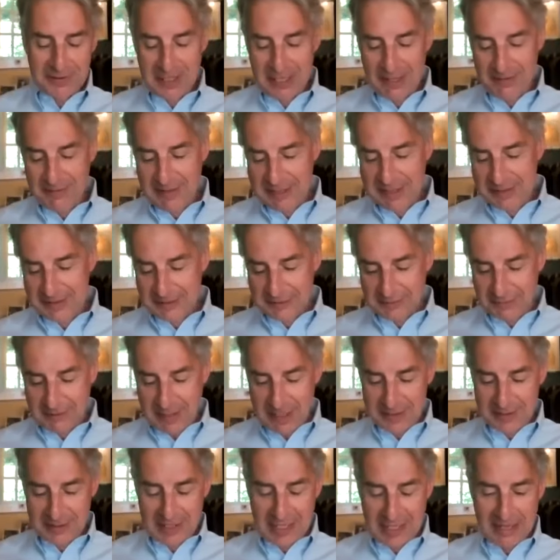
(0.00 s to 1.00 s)
No, it's
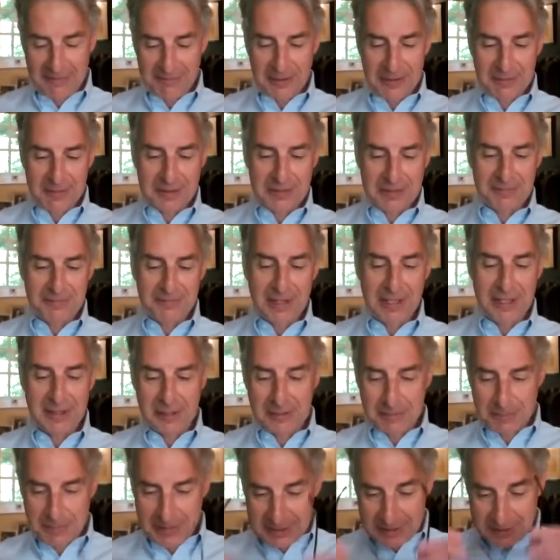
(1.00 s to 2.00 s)
great to have you as a friend
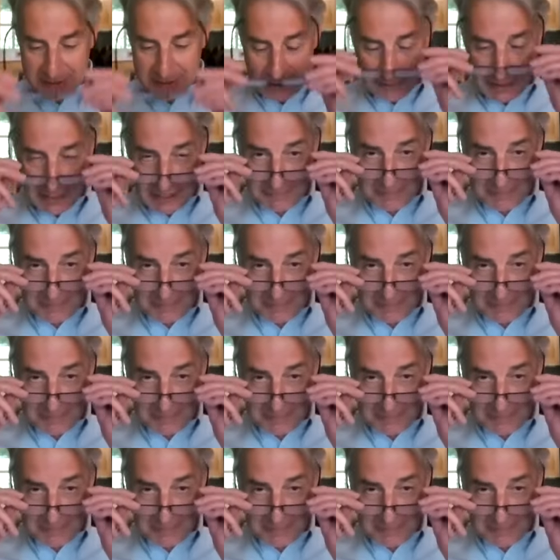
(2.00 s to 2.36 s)
of the BCO,